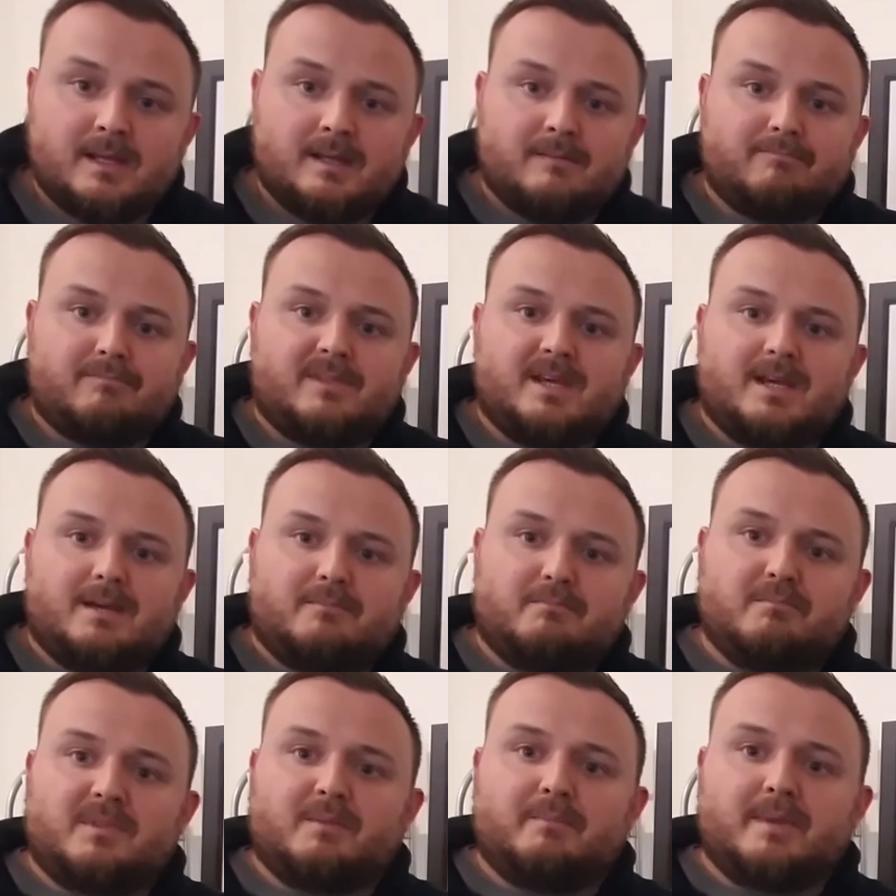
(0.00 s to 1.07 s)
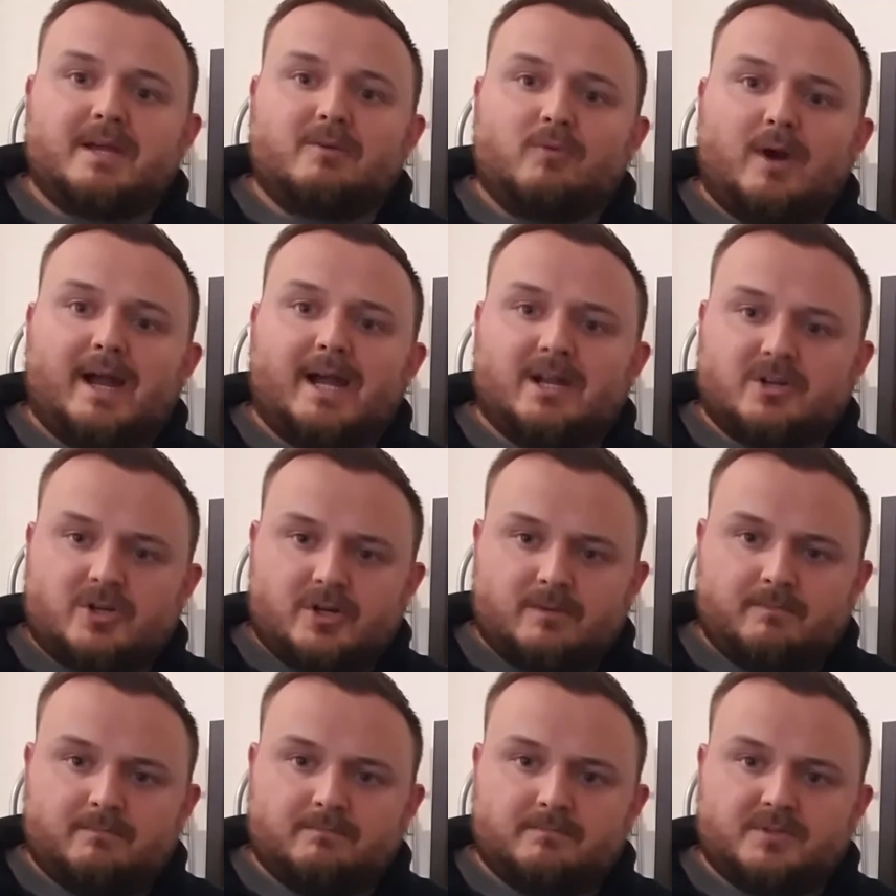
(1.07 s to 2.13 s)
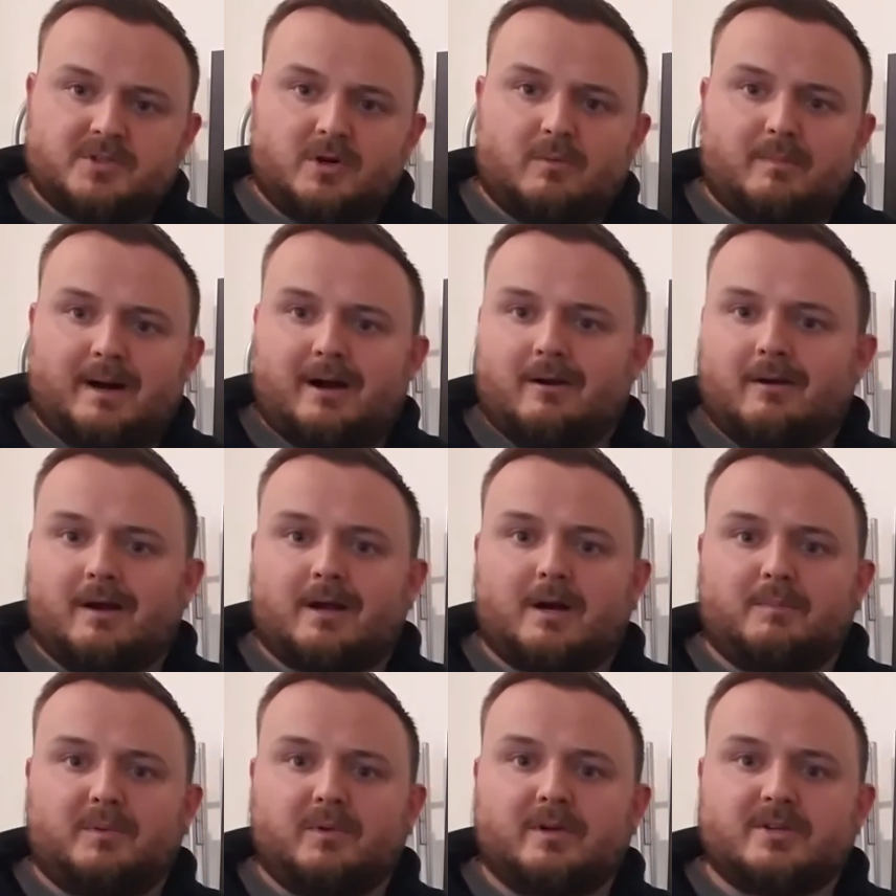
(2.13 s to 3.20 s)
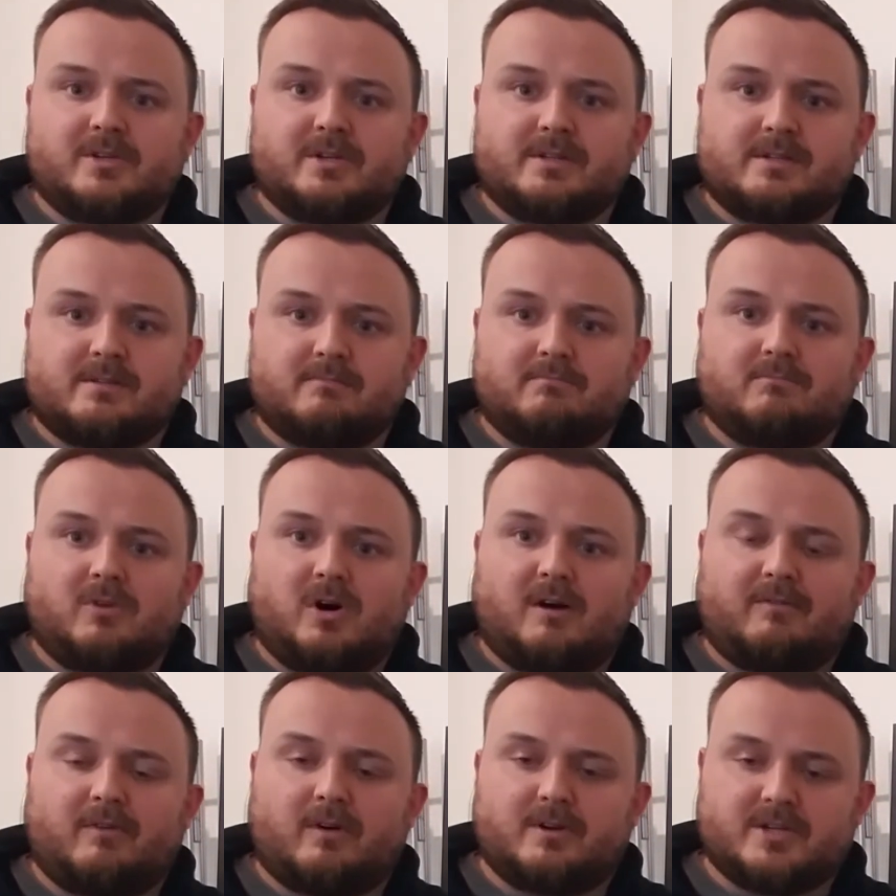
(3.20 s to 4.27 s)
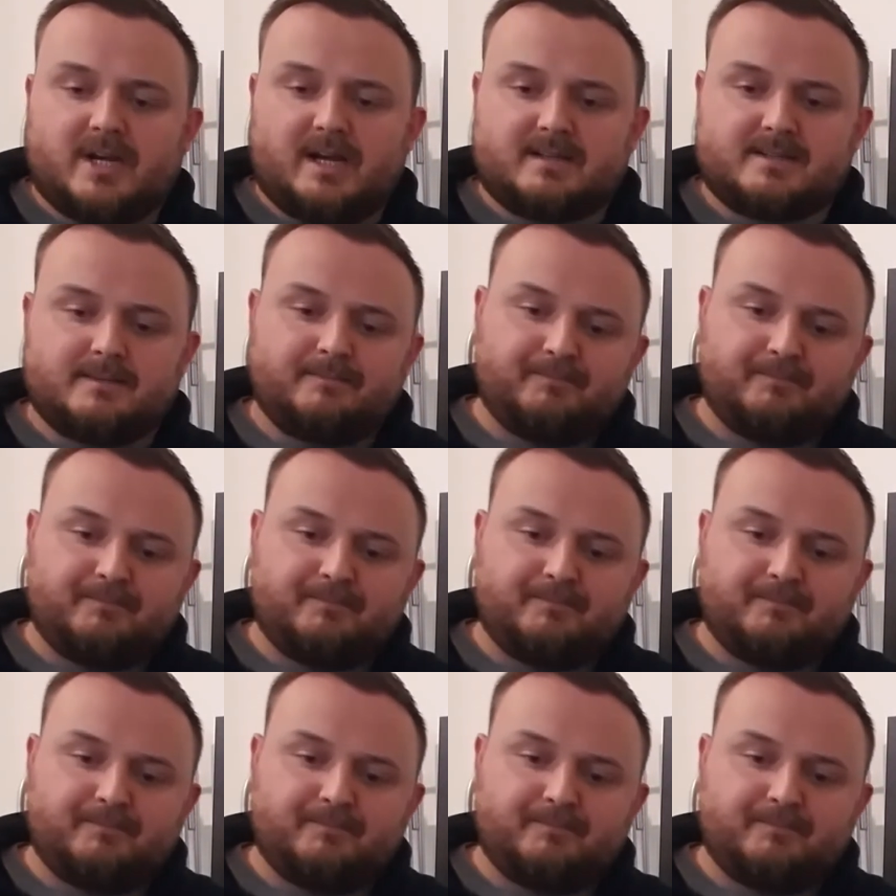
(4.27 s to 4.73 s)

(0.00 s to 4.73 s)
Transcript: the mid-range, so about a couple inches off our chest.